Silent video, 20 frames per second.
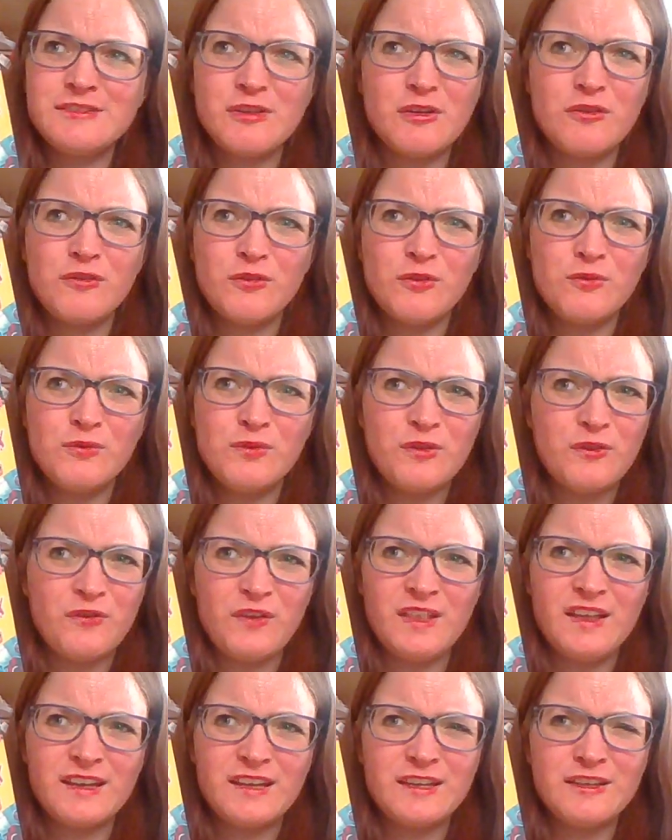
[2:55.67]
so I don't really
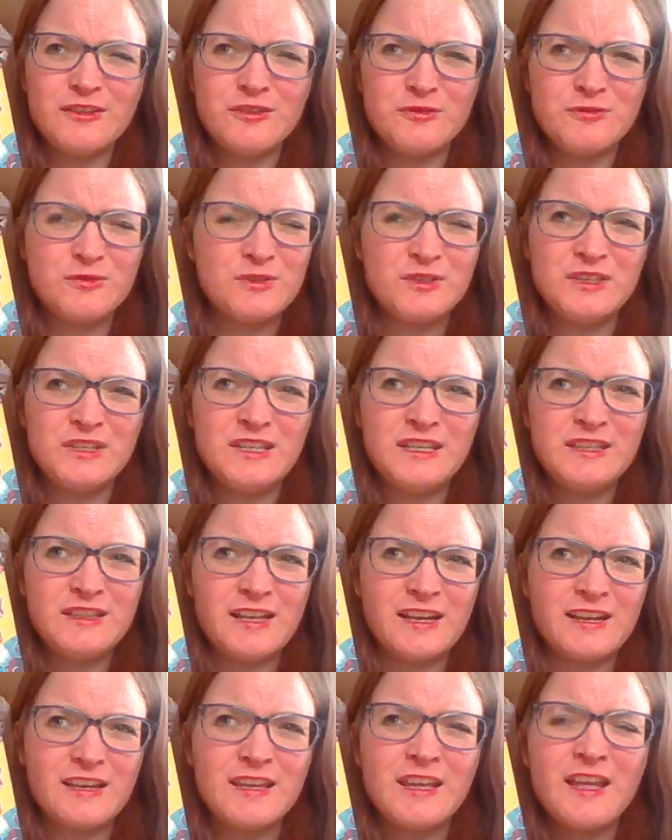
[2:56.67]
feel like you would need
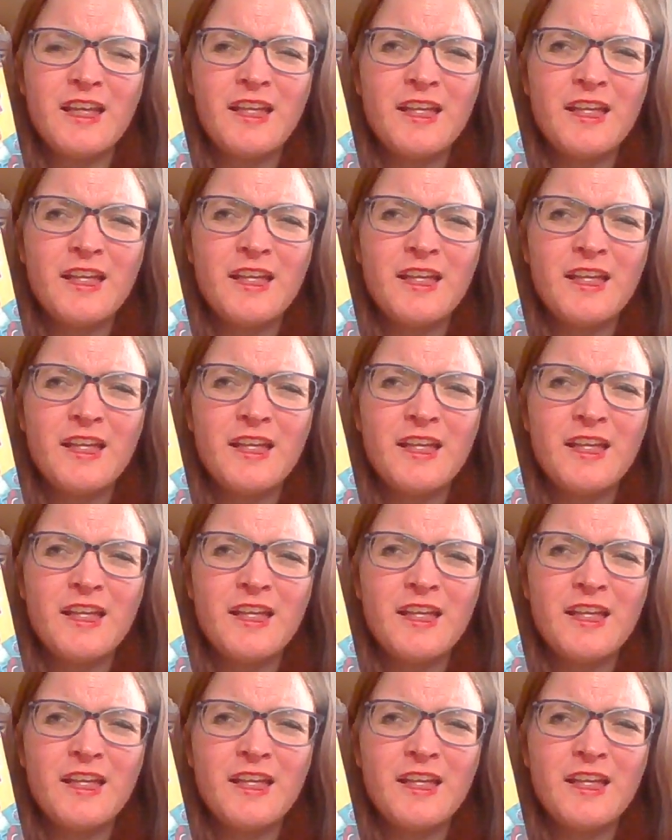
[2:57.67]
like